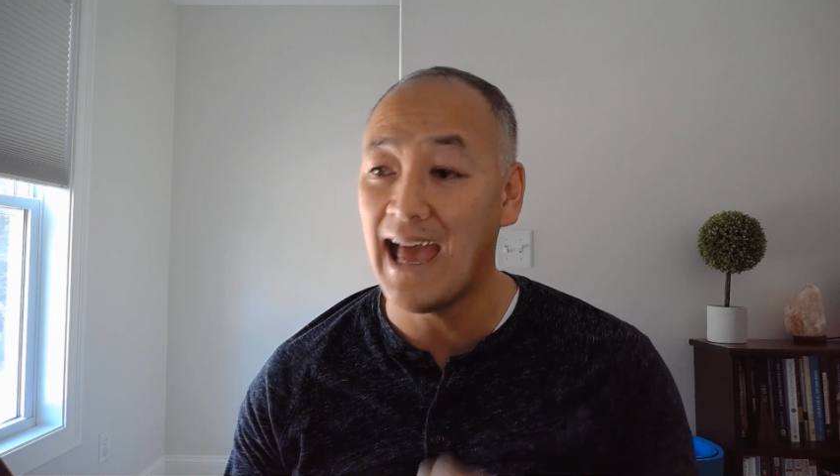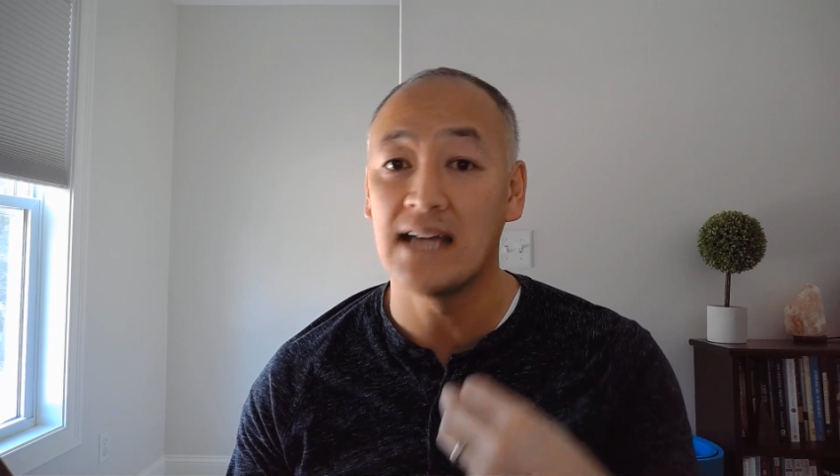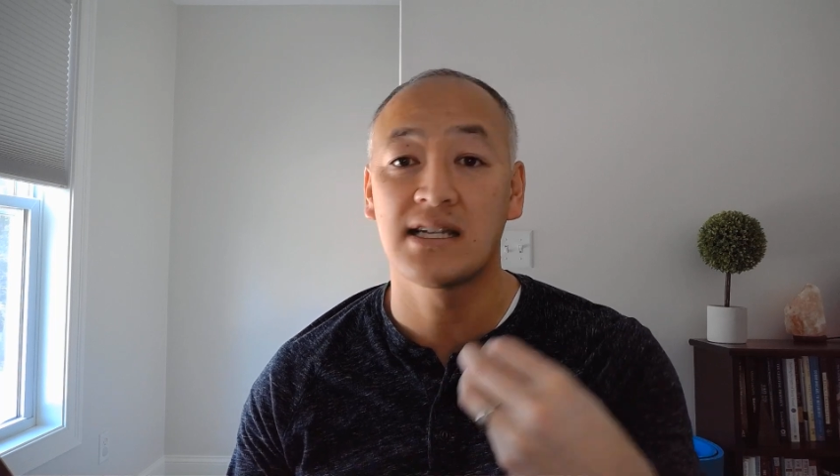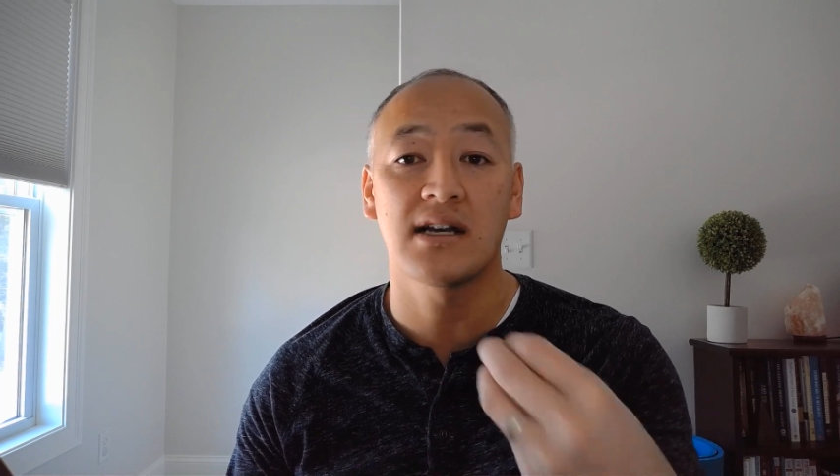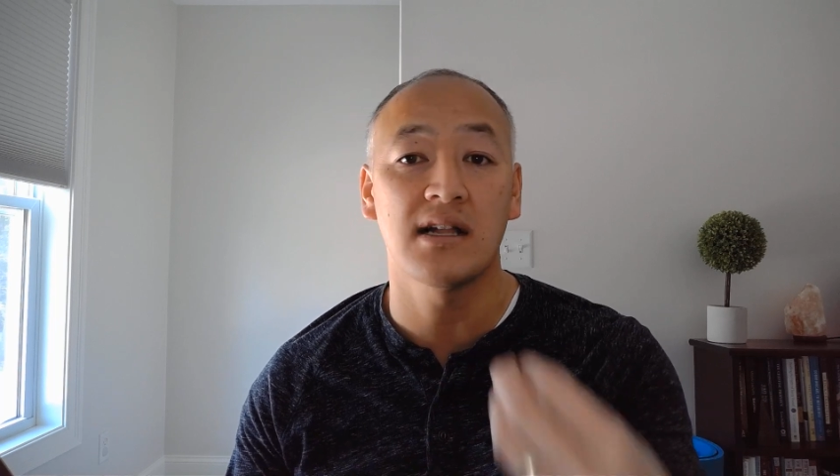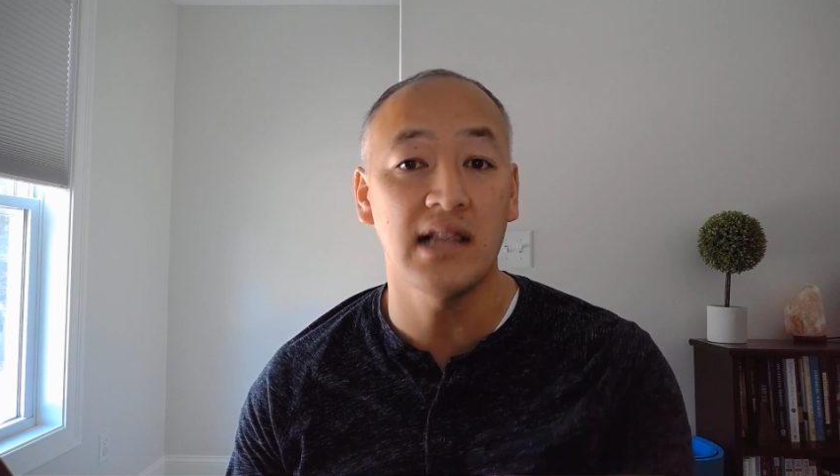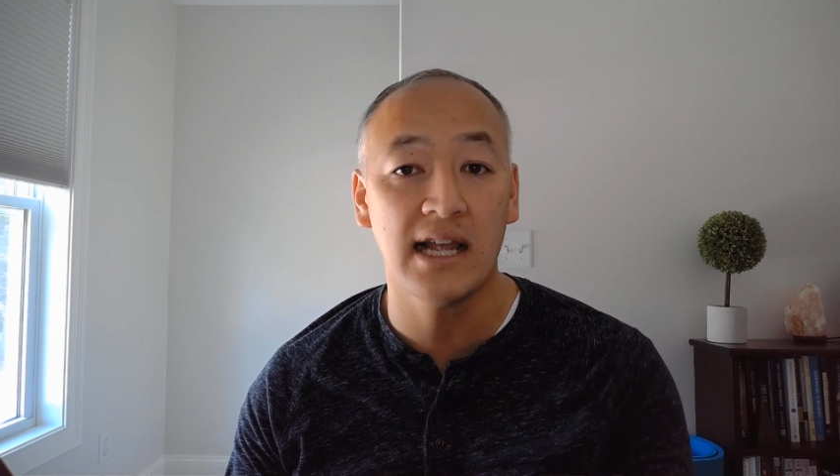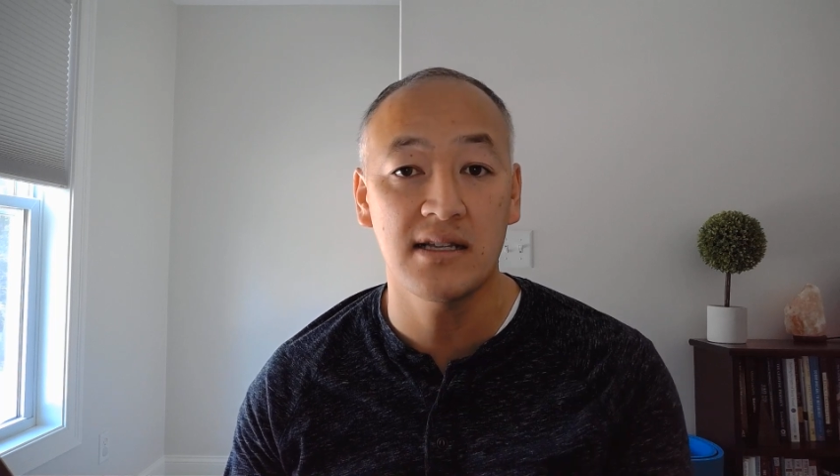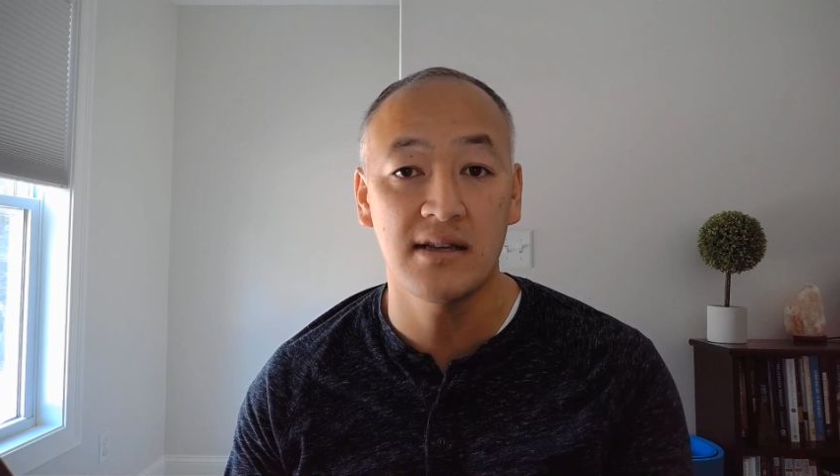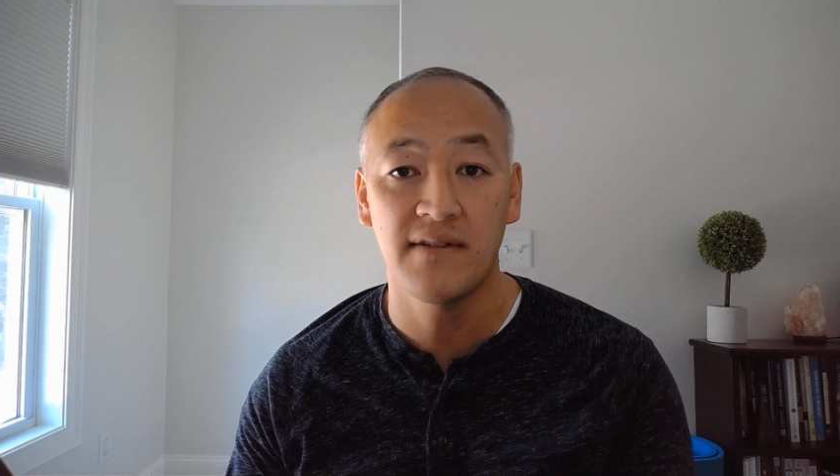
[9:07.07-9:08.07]
as a
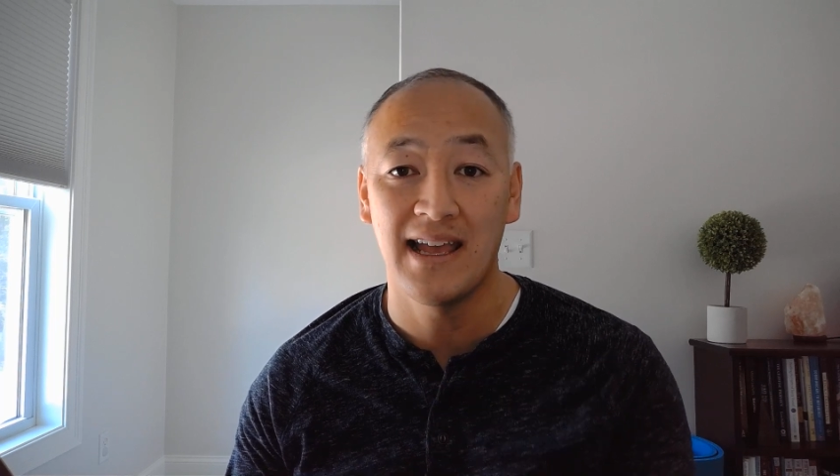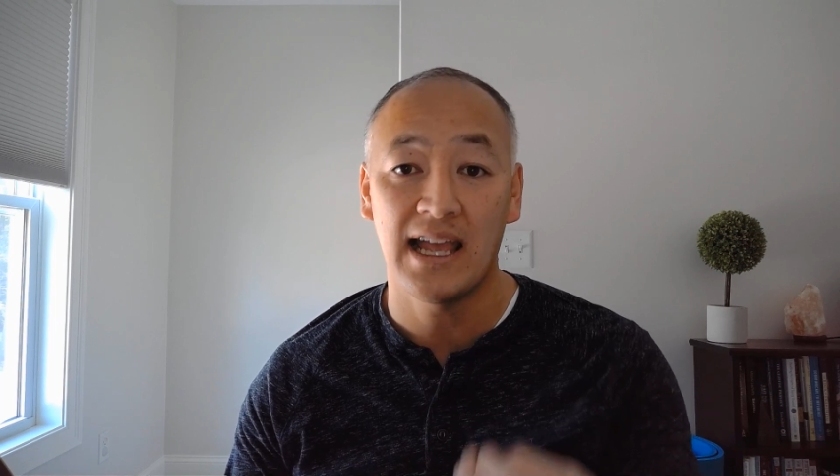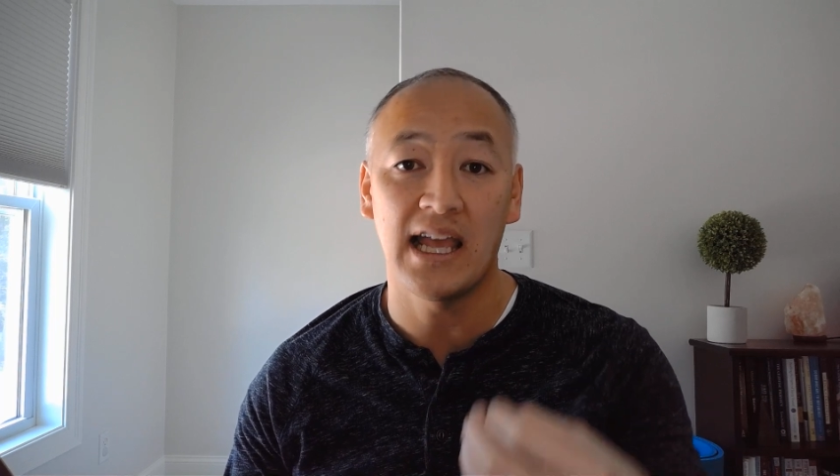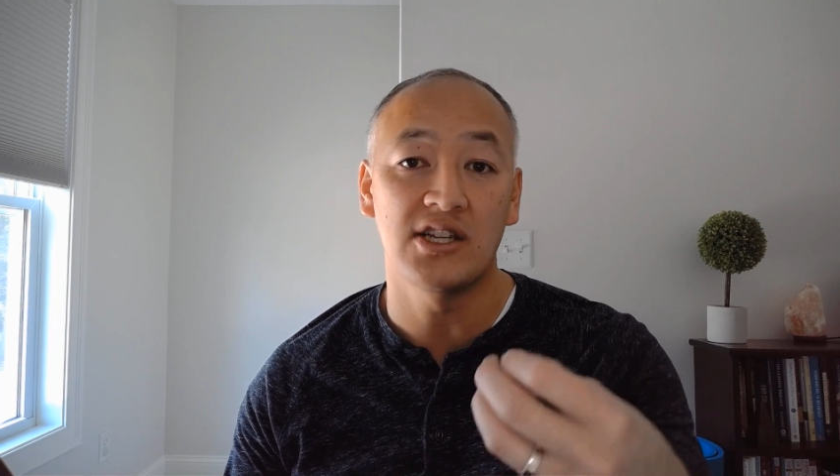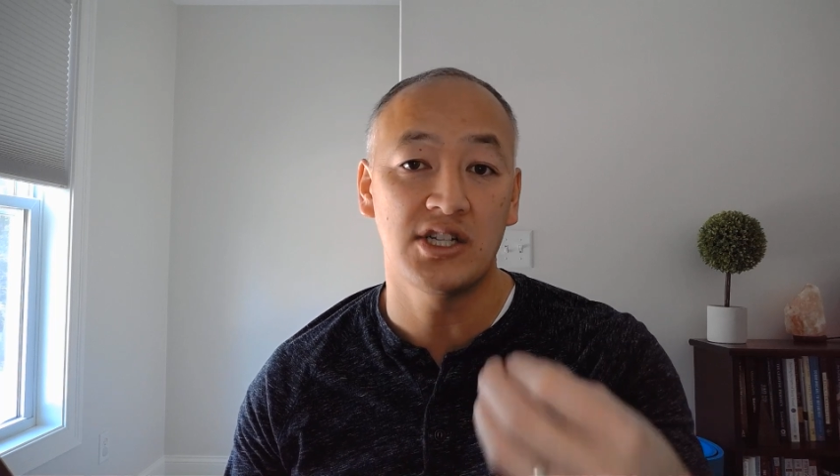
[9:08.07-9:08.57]
collective is